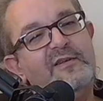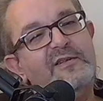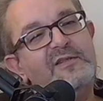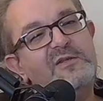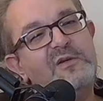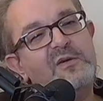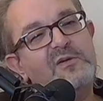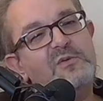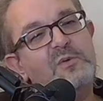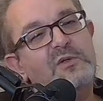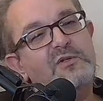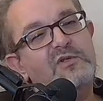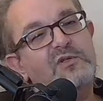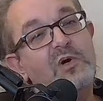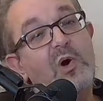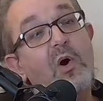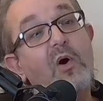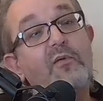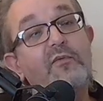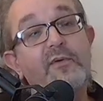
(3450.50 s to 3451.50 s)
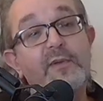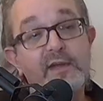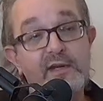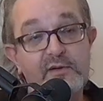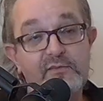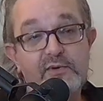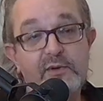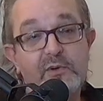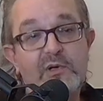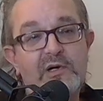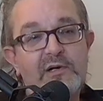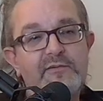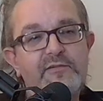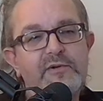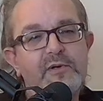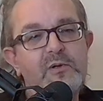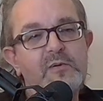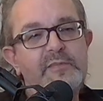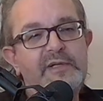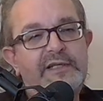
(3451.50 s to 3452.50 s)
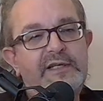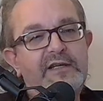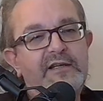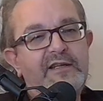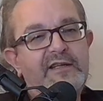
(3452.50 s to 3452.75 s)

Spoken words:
So I switched it off, and then it felt like a film again.